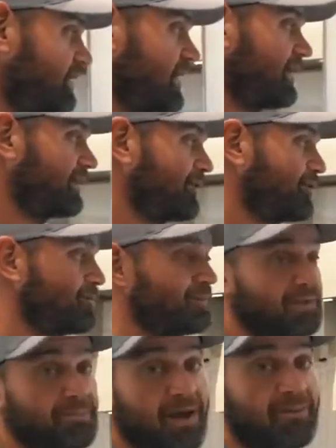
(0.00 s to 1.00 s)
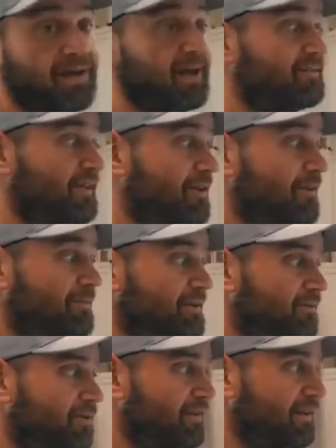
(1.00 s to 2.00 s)
Not gonna hurt me, probably actually help me
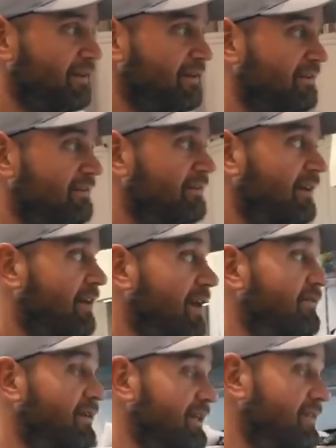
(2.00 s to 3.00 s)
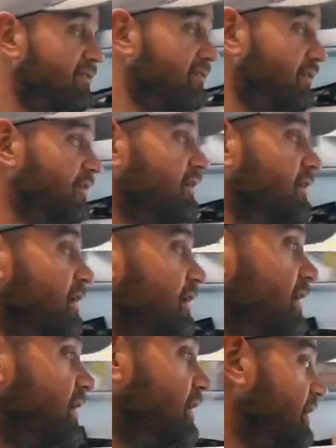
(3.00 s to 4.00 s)
more than anything, since I never eat sugar.
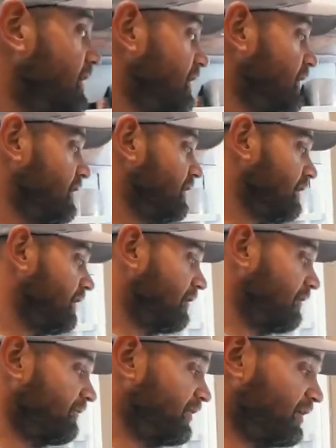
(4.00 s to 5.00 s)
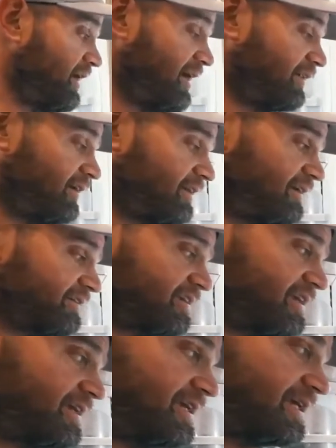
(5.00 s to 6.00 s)
Look at this.